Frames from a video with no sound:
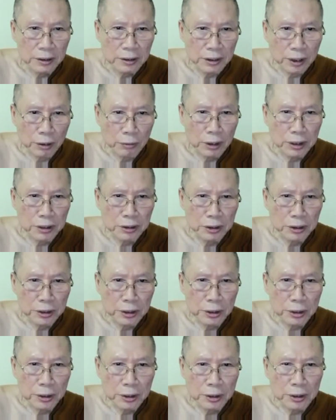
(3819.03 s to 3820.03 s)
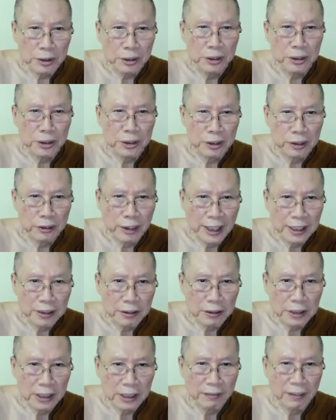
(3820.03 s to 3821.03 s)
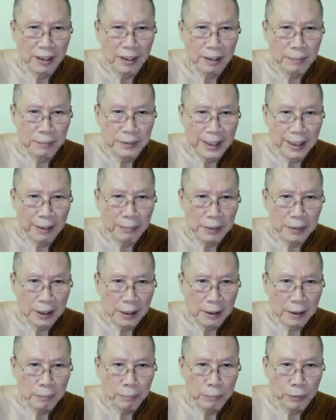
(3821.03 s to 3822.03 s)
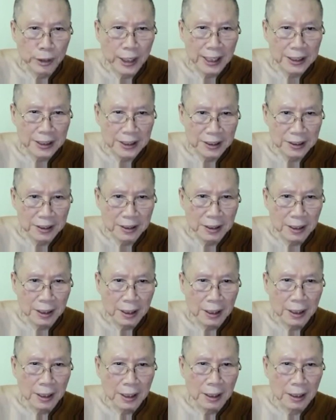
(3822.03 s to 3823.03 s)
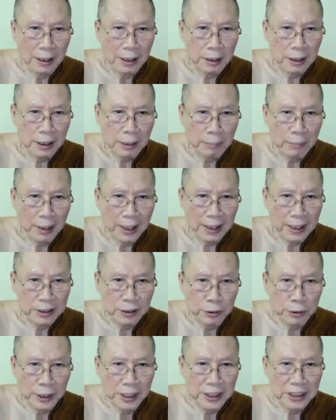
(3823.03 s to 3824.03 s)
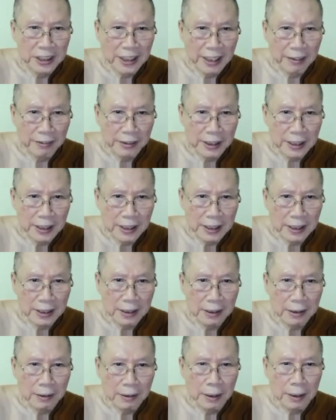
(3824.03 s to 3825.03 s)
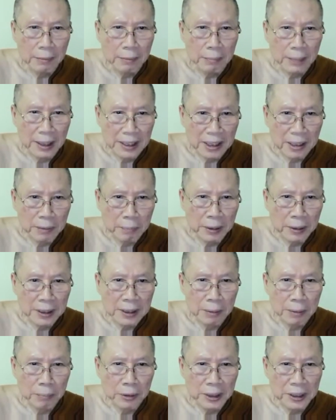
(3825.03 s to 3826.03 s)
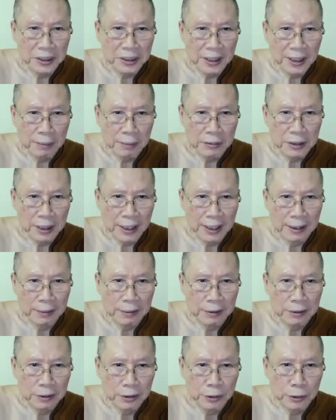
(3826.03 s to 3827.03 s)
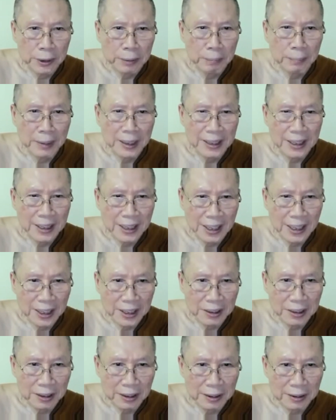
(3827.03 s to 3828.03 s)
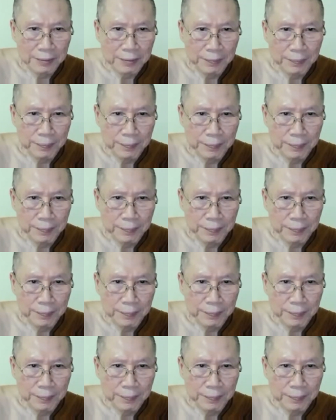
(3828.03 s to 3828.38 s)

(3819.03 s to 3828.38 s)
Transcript: So what you do, you should try to develop Dhamma practice by doing charity, by keeping the precepts, and doing meditation.